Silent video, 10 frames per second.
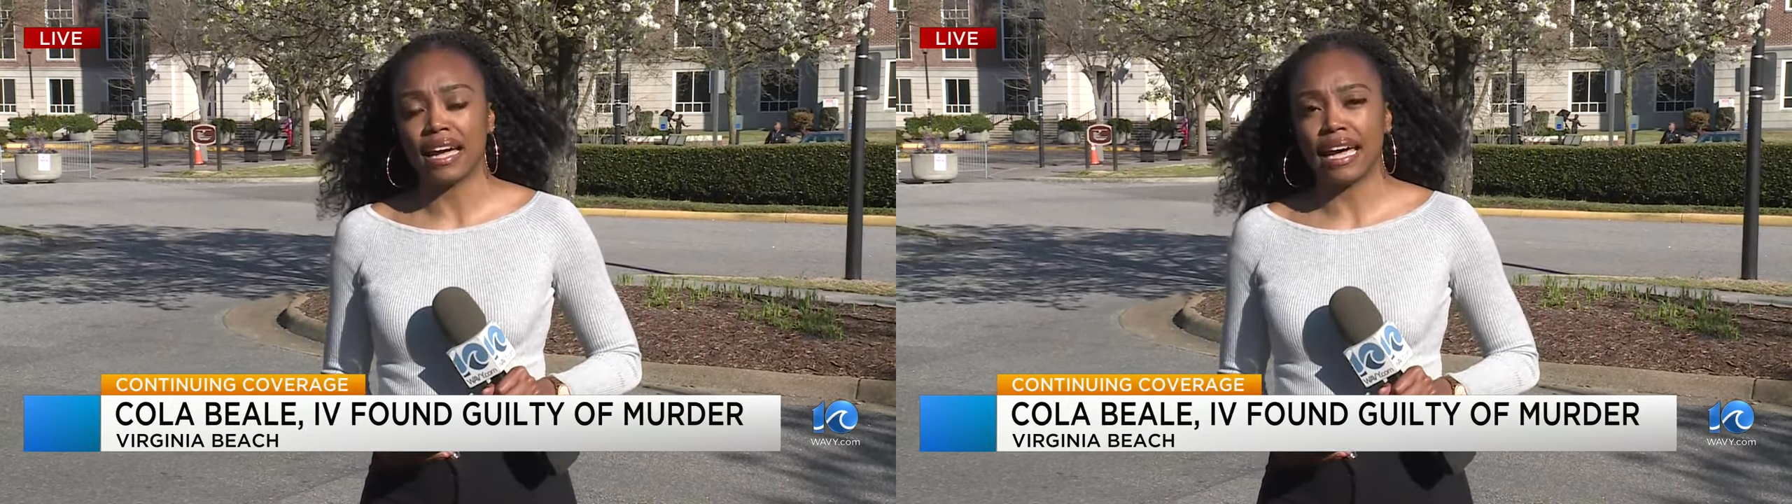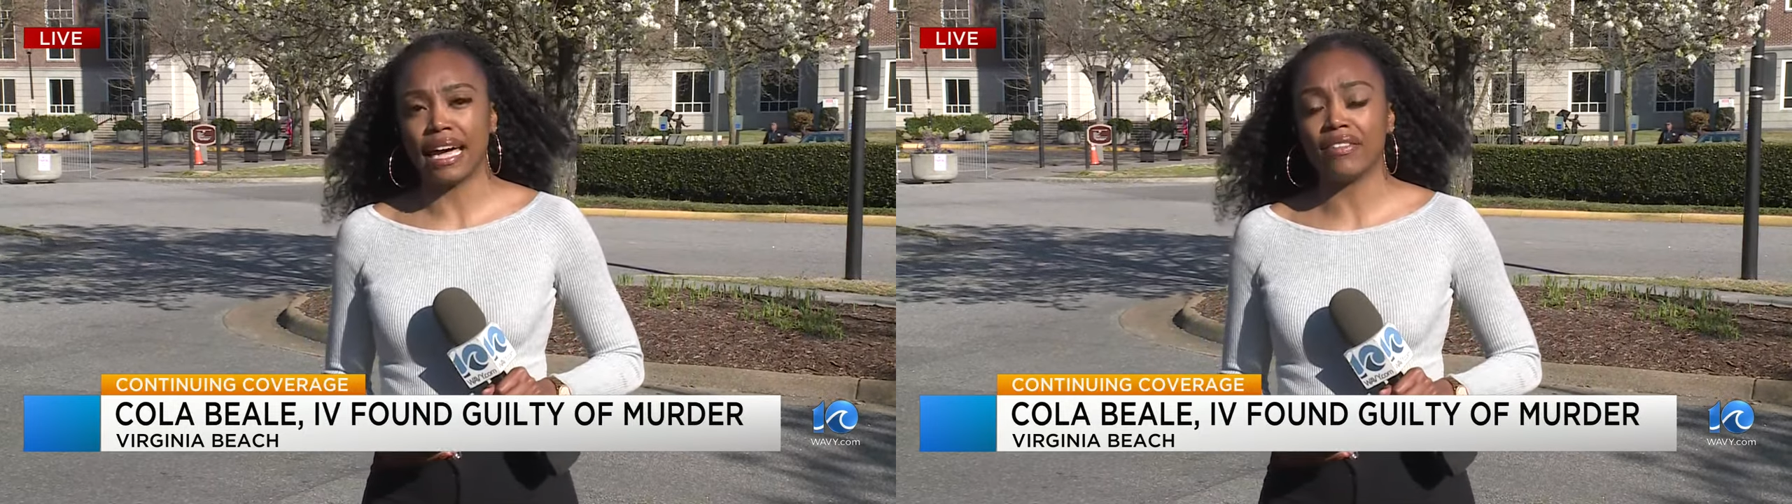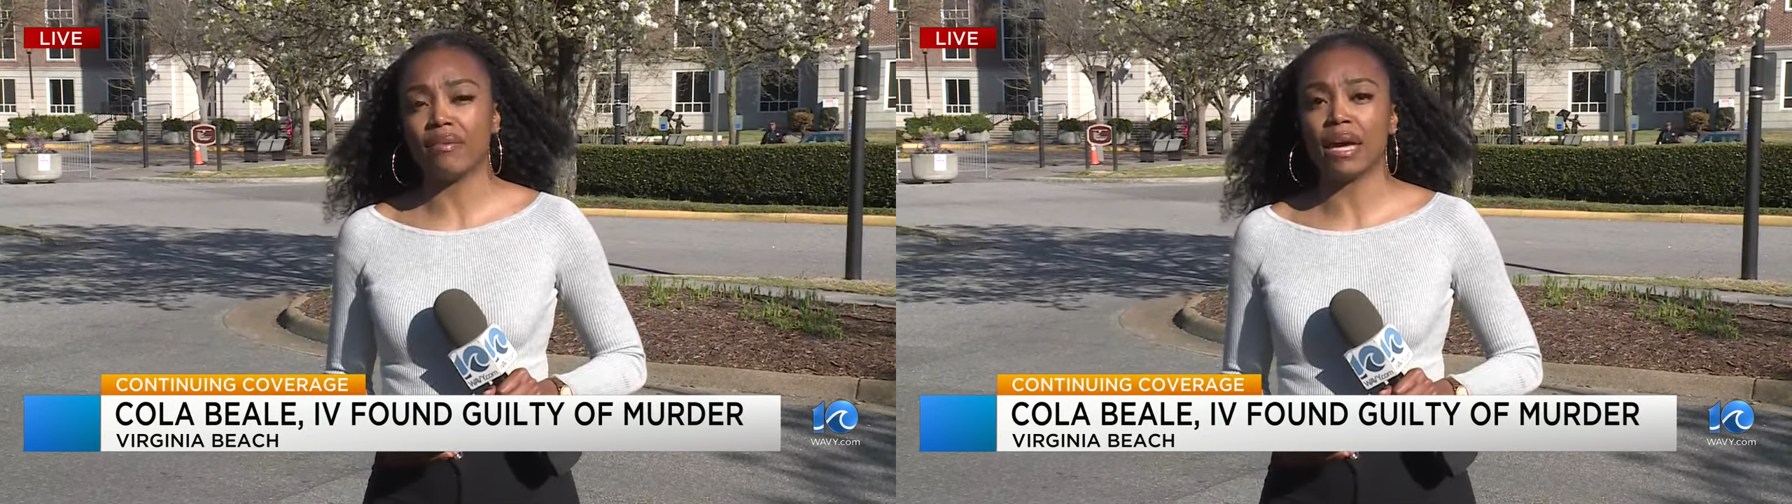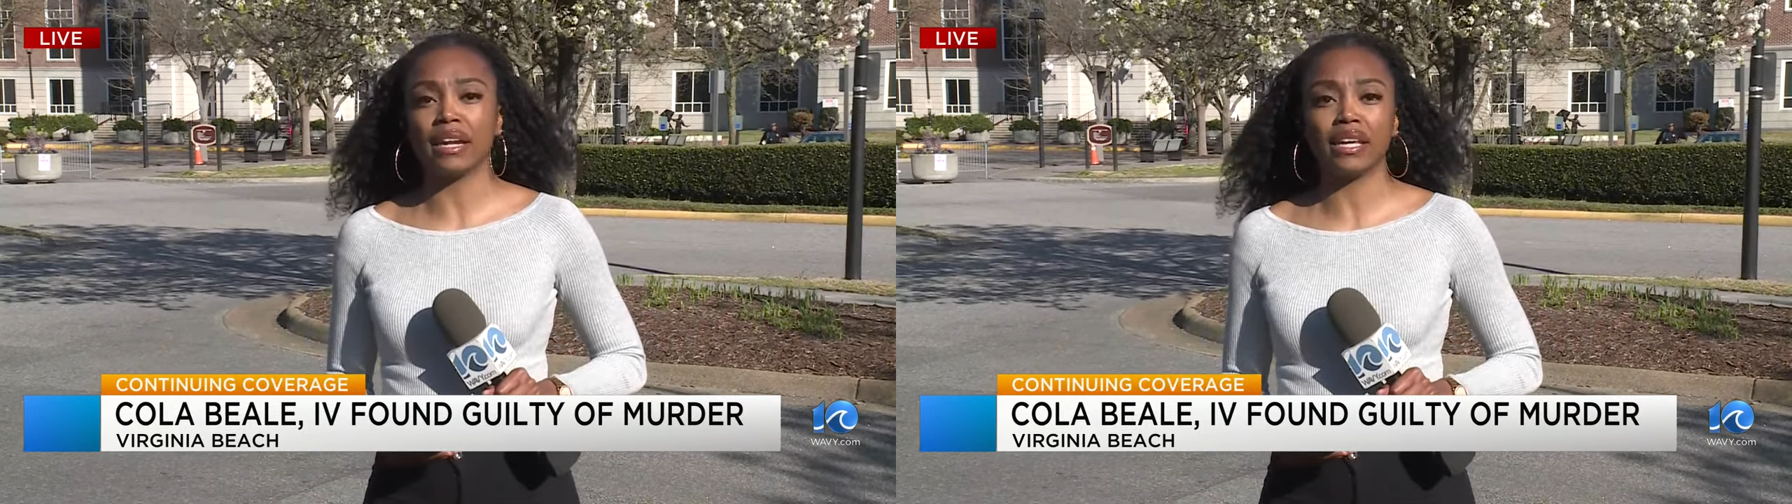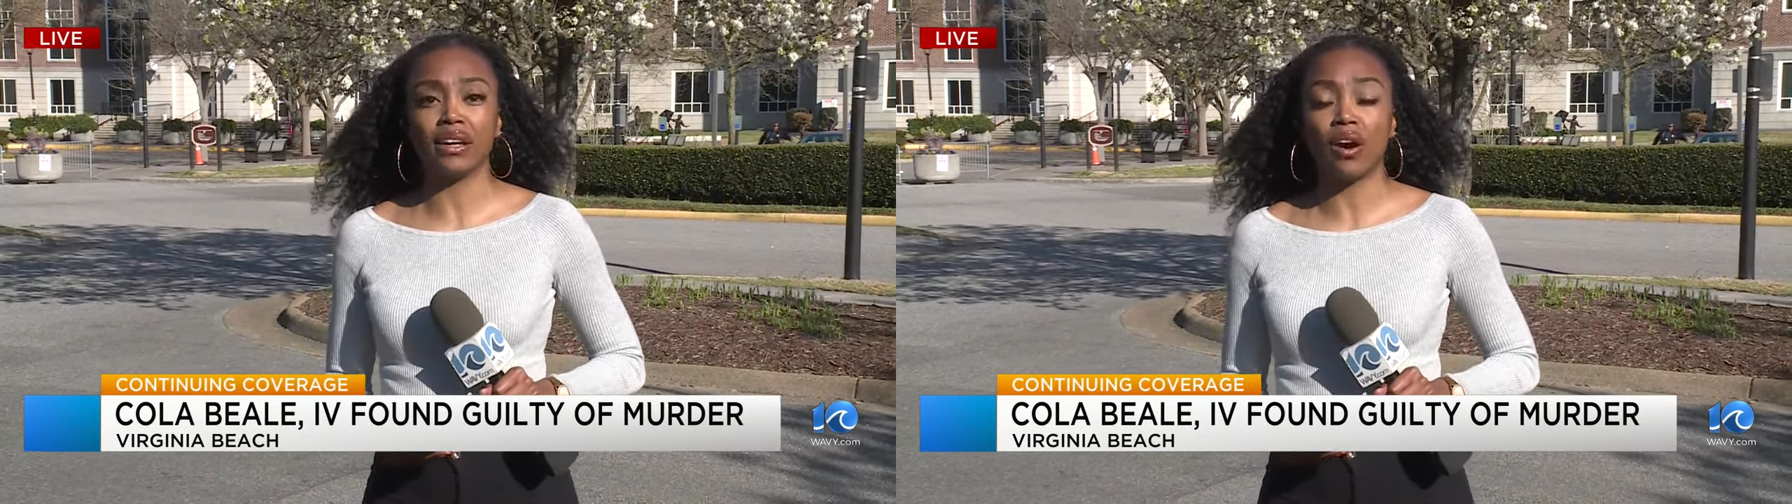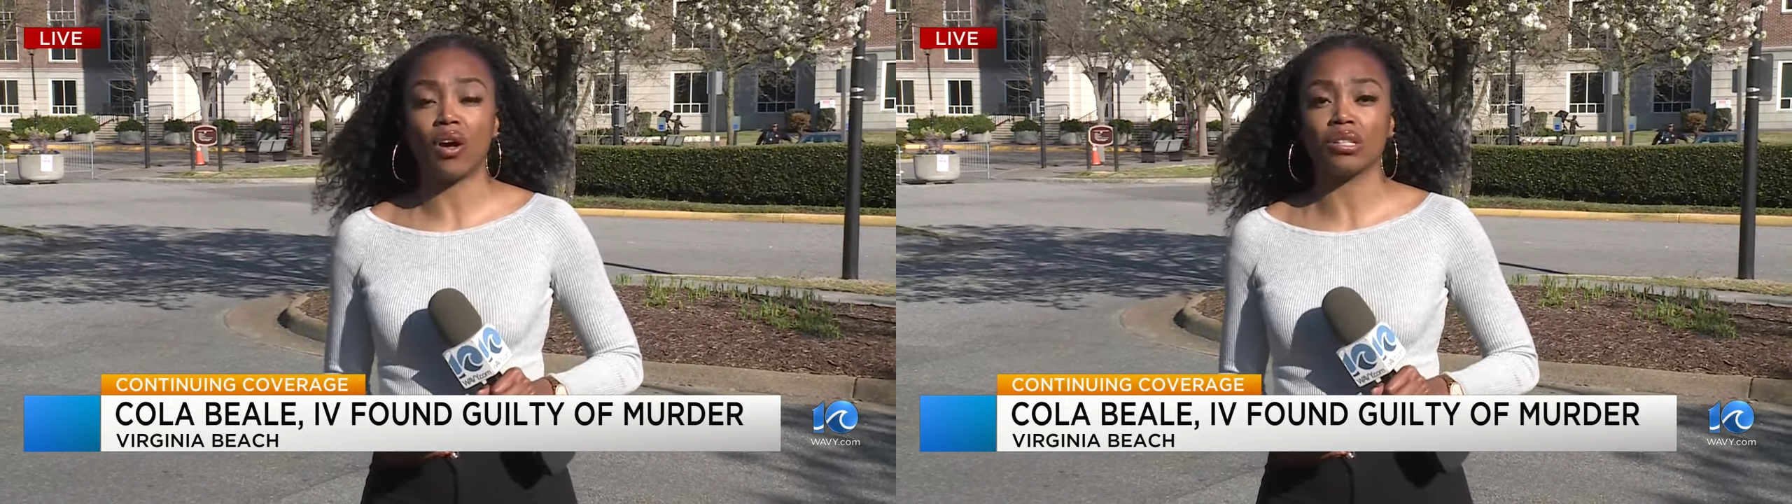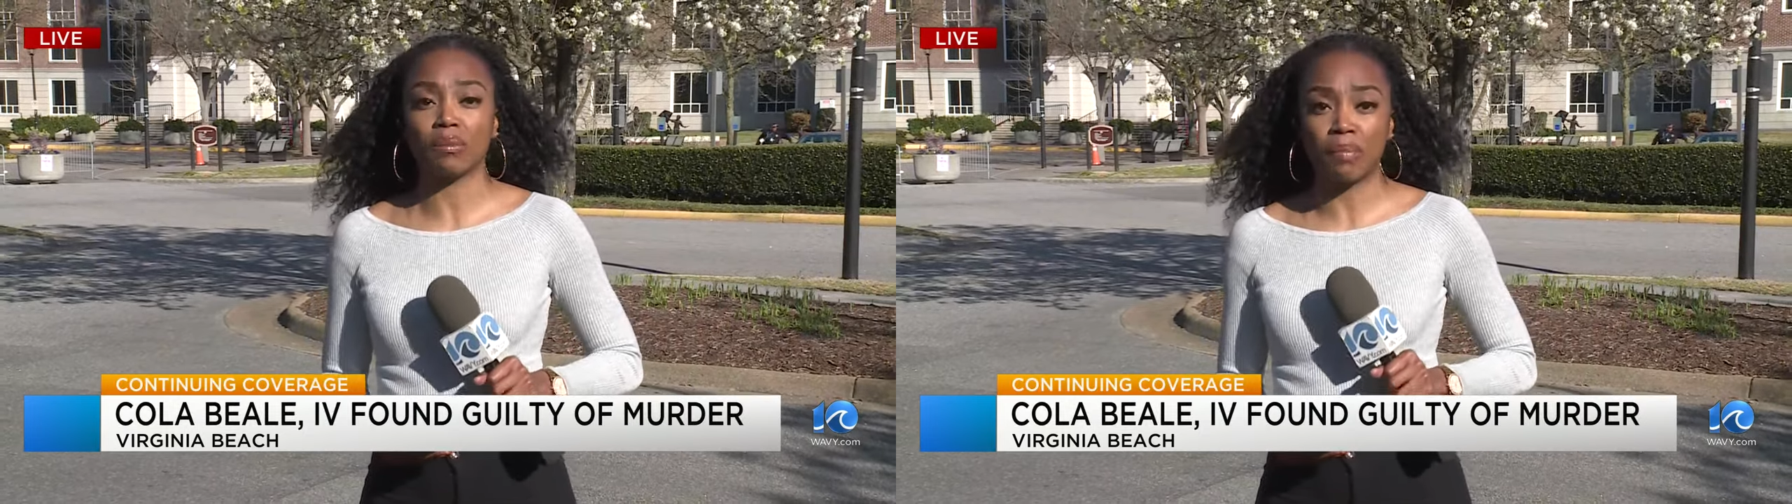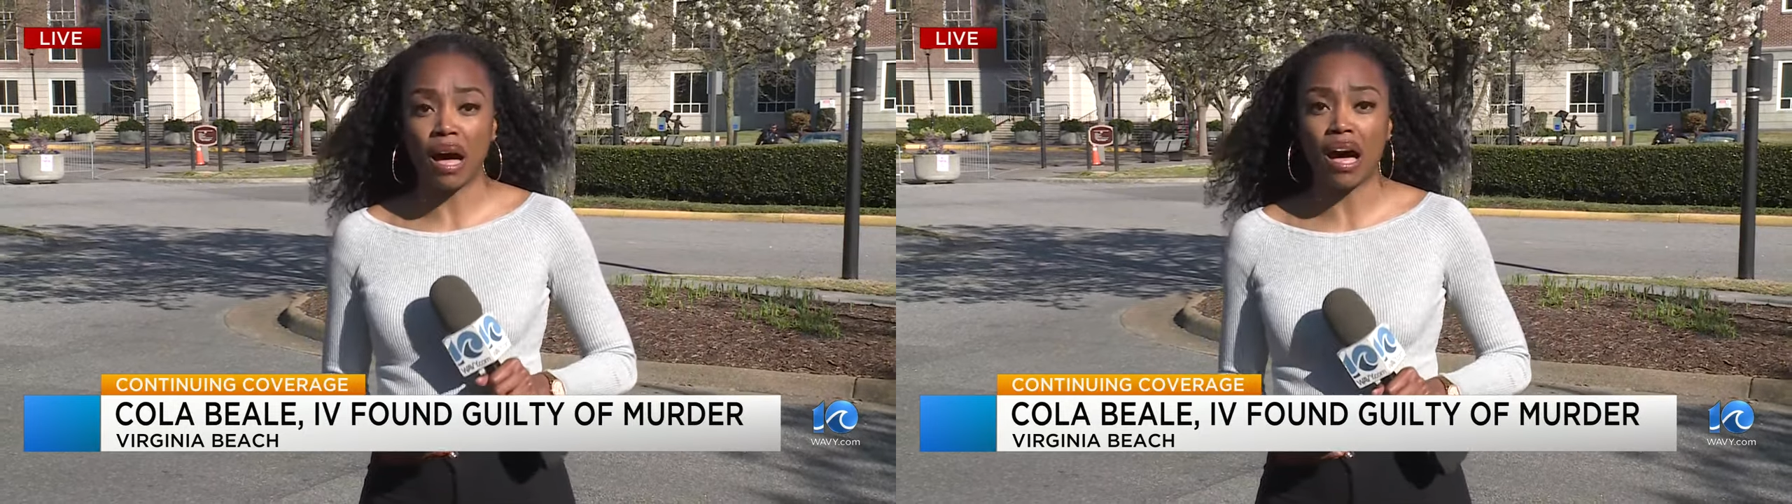and the man he calls
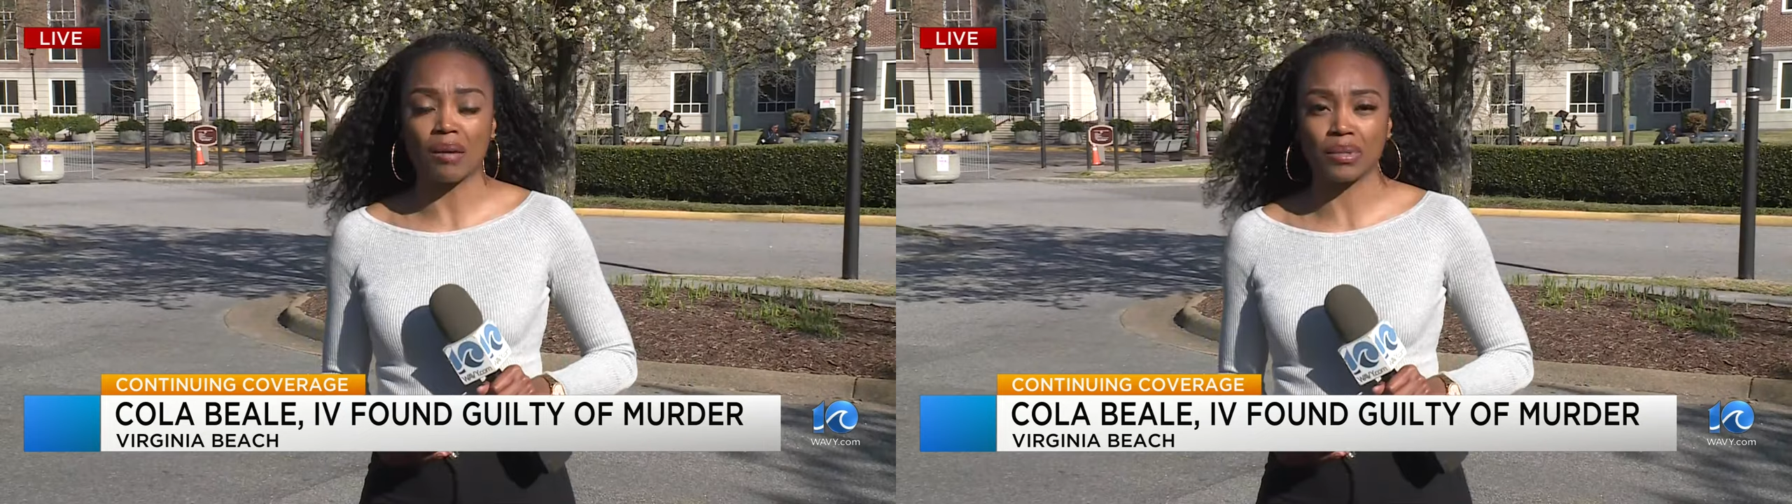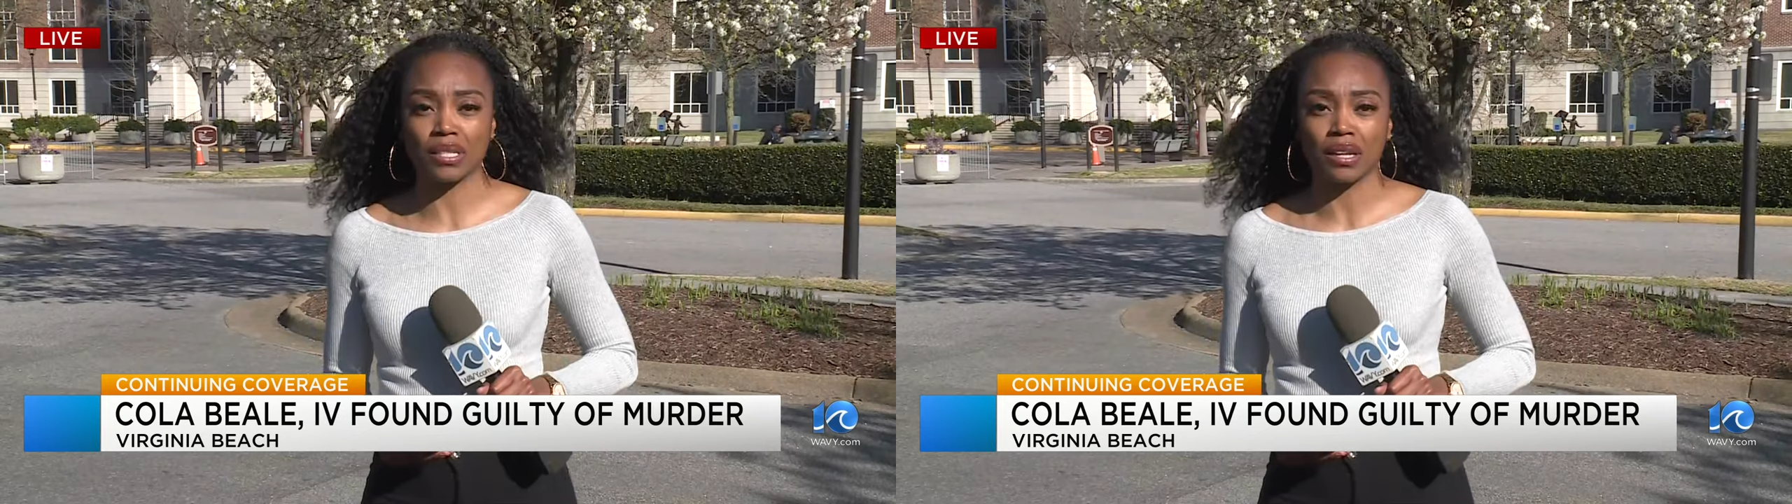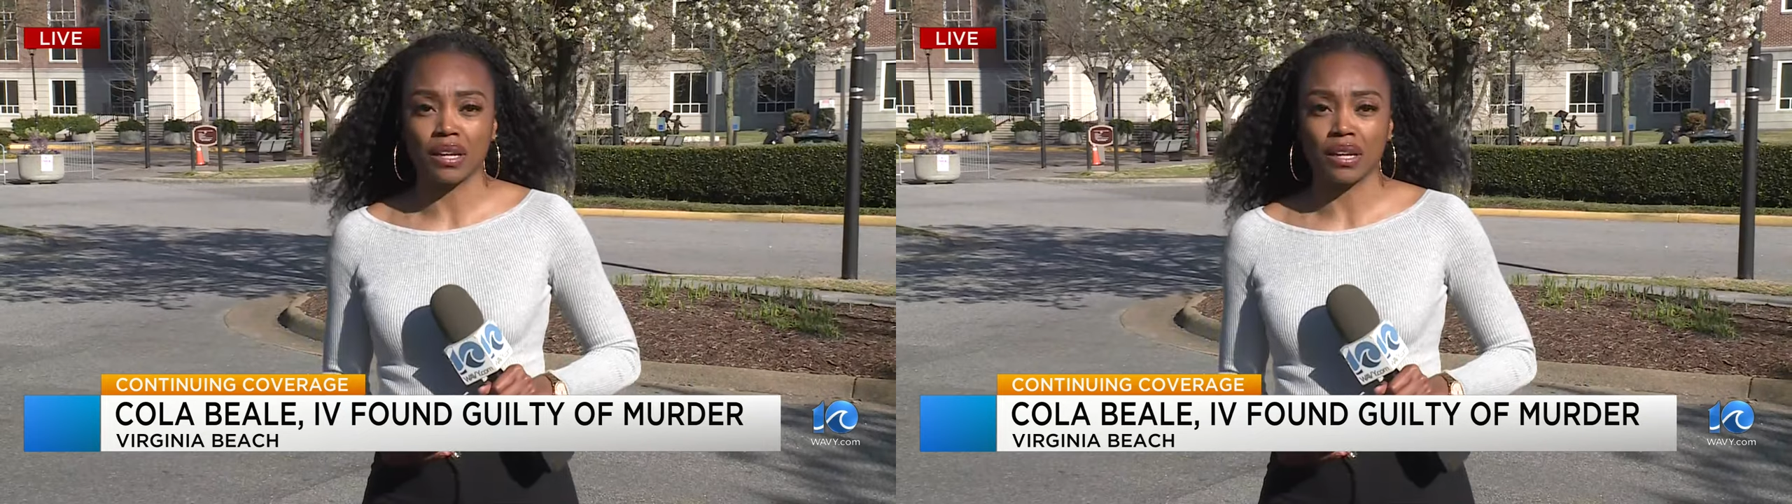Pops.